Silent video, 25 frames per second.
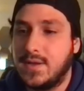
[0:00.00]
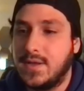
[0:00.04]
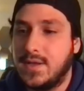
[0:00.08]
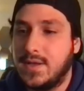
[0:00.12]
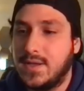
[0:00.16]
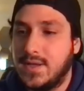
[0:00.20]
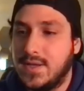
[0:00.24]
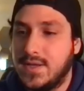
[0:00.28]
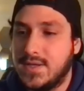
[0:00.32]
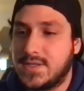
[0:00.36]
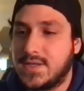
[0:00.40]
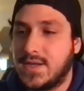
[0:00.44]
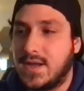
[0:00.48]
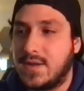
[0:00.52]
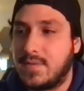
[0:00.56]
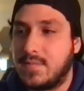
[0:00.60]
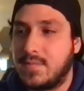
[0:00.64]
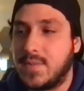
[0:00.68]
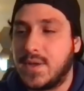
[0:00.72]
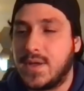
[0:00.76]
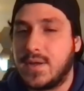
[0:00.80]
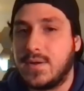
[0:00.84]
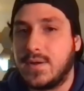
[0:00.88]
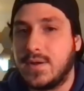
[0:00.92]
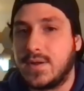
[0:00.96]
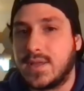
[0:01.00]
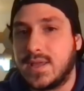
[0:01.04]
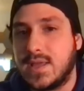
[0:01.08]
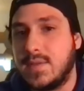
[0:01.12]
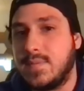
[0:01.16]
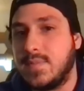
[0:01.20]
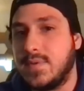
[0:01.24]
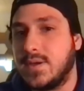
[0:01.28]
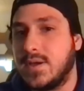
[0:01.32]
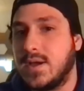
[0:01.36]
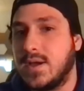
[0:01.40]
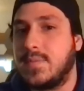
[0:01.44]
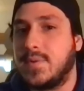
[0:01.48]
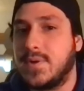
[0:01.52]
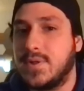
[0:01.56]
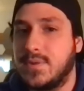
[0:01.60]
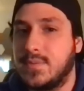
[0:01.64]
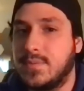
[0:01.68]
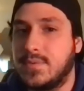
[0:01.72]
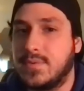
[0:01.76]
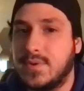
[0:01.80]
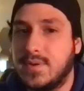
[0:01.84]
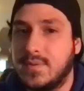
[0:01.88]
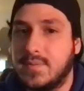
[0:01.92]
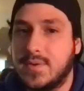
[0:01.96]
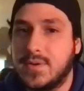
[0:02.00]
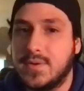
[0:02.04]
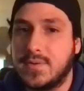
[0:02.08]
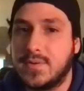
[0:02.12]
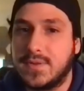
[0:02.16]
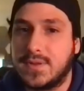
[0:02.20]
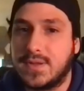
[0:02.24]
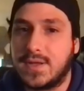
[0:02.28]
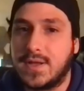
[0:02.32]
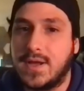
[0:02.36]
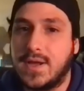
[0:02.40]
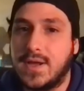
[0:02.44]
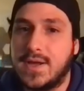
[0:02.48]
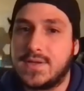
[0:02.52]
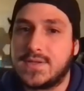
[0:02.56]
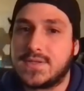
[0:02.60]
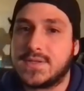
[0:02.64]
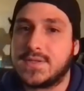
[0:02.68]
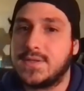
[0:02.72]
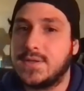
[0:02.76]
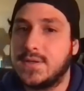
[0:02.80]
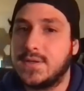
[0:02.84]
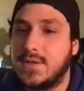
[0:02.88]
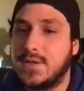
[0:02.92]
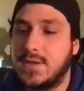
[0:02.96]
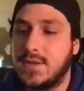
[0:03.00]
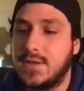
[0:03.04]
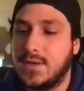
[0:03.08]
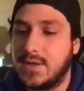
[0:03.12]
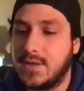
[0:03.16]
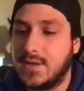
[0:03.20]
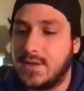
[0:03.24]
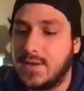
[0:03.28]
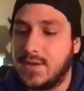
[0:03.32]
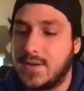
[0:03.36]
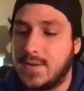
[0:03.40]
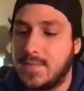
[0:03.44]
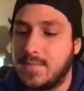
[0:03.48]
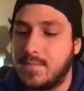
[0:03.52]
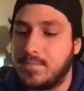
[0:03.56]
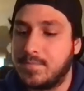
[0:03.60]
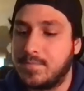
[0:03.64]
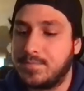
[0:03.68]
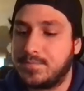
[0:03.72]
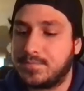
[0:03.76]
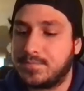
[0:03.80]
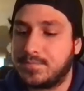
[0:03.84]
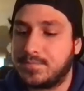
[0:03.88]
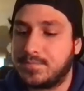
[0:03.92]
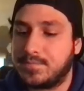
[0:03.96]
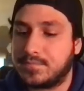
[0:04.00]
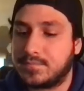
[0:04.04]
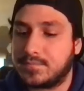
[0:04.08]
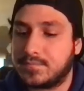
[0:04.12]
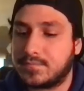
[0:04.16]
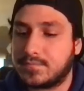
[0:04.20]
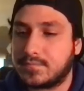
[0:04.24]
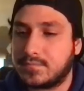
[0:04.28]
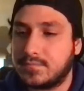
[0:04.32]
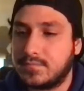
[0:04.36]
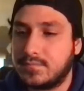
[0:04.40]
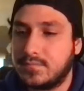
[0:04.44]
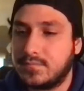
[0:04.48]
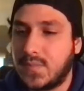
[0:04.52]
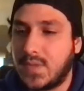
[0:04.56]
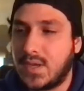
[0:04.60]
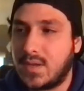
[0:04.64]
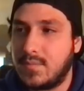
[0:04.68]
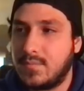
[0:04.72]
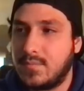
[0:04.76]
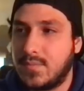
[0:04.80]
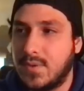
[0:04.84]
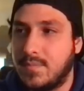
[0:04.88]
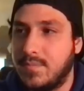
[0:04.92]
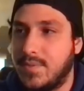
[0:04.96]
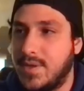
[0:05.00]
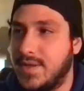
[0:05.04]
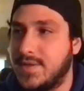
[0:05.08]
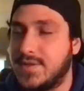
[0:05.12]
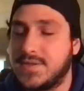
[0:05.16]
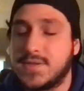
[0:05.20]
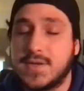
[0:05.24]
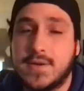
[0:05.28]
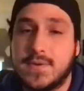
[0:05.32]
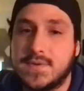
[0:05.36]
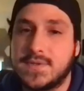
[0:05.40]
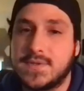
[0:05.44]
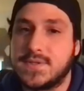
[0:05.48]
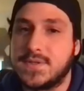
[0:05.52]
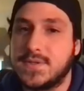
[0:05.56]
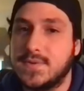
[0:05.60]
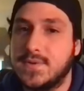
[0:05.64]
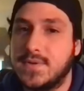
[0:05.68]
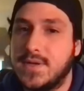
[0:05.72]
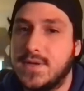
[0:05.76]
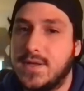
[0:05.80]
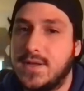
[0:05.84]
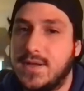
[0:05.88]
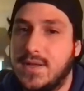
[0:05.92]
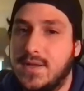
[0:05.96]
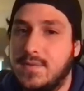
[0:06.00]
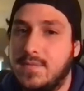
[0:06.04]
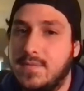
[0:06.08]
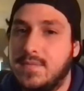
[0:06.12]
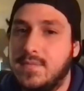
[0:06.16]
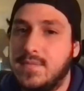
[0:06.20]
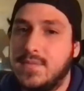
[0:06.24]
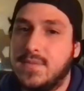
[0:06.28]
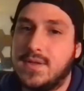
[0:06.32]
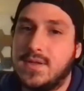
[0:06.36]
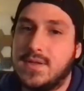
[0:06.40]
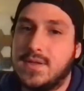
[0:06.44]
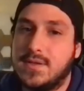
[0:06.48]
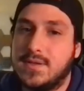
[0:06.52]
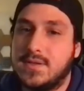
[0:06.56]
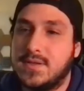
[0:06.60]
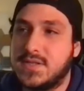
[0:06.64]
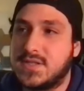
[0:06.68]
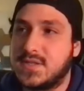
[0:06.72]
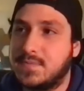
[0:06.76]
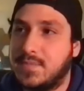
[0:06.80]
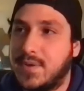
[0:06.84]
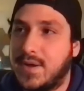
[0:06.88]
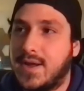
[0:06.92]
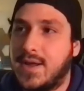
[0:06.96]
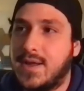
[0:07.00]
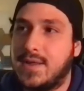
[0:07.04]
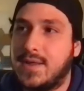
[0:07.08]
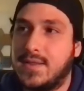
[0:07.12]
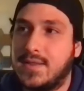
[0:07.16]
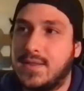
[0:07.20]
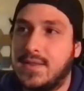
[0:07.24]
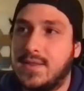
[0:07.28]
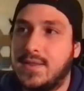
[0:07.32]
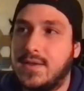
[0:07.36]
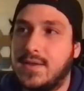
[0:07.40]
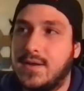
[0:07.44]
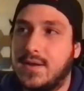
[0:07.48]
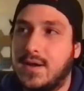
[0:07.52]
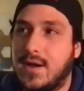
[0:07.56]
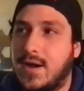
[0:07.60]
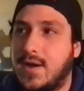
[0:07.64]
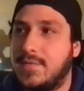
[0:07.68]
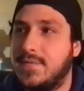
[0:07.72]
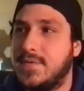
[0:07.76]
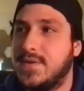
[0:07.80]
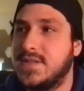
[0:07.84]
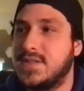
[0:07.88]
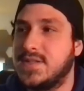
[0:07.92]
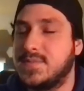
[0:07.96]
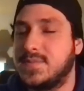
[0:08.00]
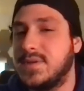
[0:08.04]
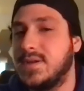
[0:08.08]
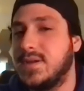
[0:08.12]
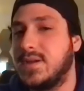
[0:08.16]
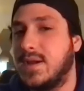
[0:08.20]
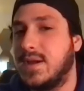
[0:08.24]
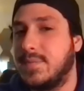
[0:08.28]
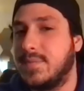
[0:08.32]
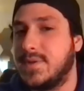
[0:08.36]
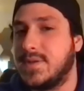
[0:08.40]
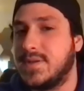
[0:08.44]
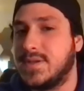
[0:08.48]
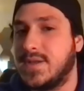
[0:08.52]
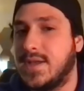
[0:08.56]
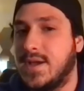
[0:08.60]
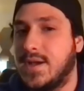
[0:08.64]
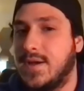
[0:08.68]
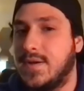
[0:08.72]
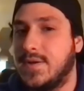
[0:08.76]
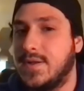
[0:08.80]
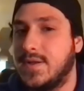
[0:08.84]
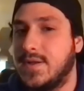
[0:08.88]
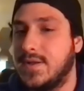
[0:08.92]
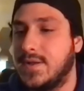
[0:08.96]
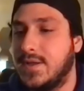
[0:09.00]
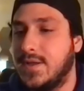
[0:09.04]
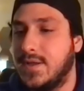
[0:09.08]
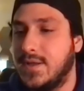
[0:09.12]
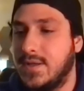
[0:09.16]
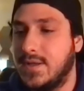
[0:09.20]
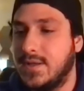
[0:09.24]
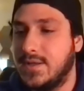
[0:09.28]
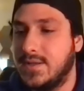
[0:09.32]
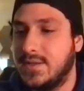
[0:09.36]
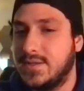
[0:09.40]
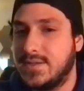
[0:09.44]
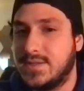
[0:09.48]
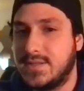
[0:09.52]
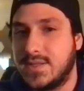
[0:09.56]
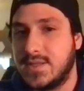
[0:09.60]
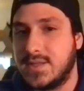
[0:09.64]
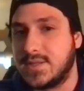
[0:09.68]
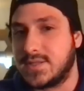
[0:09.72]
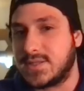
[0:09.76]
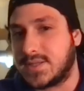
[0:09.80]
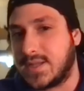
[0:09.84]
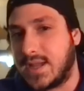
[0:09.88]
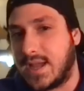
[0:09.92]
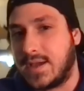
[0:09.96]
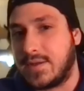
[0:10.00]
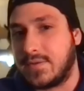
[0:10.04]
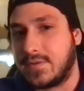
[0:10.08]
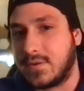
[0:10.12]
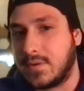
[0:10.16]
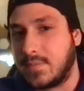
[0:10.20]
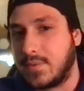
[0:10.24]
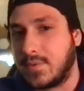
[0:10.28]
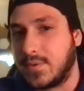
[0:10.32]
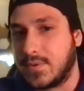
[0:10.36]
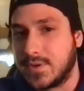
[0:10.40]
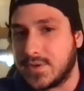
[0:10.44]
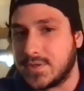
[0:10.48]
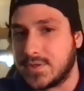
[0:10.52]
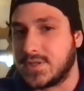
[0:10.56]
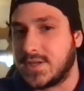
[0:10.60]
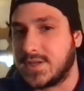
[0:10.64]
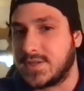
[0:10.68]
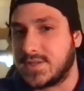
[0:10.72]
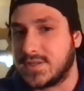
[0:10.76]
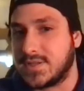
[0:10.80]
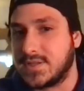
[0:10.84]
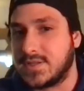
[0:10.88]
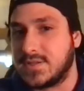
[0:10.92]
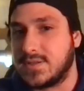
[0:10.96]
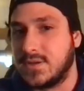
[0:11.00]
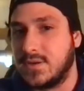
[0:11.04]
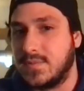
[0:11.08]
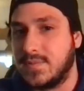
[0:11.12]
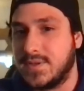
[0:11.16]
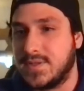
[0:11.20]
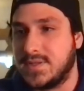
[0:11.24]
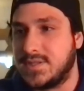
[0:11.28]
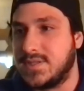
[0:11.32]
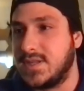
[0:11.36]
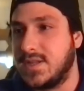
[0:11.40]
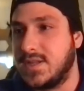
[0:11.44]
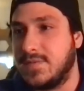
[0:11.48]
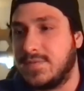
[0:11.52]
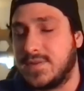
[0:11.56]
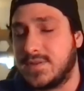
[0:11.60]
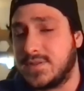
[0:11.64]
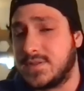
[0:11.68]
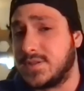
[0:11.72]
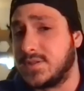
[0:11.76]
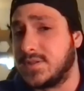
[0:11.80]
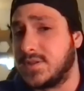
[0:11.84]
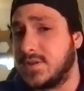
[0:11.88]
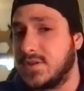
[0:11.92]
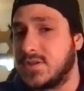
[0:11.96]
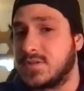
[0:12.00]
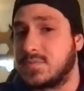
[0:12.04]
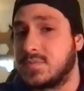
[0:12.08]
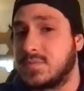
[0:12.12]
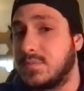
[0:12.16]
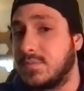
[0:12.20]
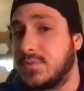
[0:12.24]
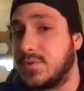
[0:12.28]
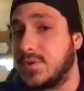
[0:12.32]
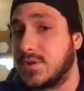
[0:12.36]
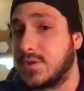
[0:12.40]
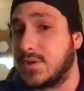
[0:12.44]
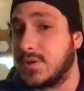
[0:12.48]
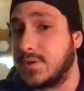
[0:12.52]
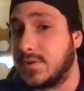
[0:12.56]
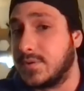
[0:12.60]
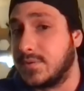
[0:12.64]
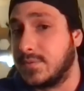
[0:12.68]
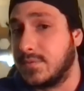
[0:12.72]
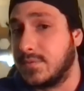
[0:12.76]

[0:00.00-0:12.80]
He's gotten better at keeping up on the perimeter with guys. But Ben's always doing it. And despite the offense being up and down and the scouting report adjusting to him, his defense has always been pretty good.